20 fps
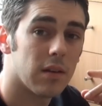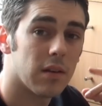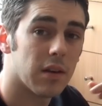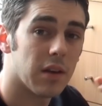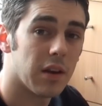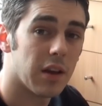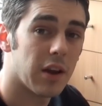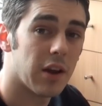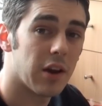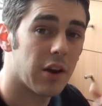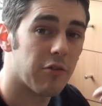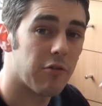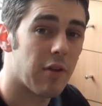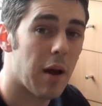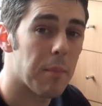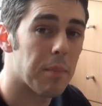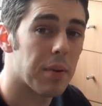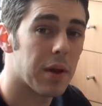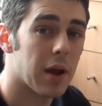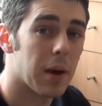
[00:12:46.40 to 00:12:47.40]
You can hear it
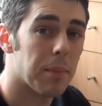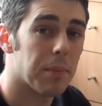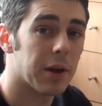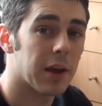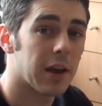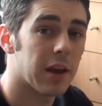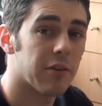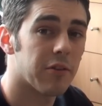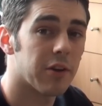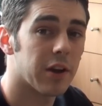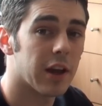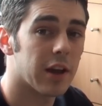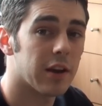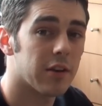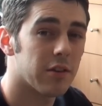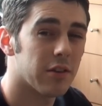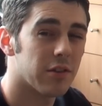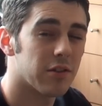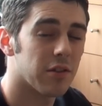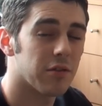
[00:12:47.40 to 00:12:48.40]
ramping up a gear
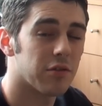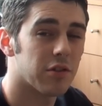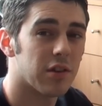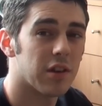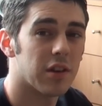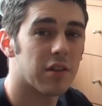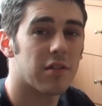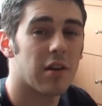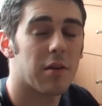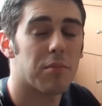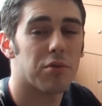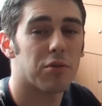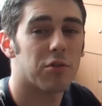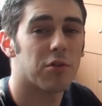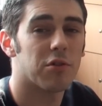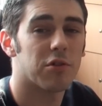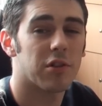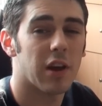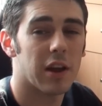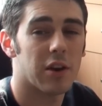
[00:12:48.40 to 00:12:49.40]
again because obviously the
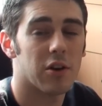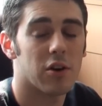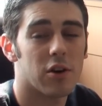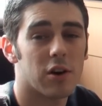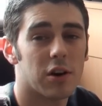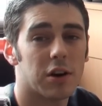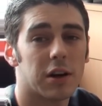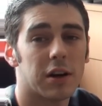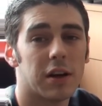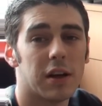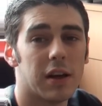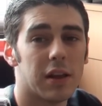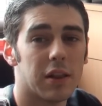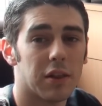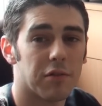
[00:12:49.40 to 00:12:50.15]
temperature is getting hotter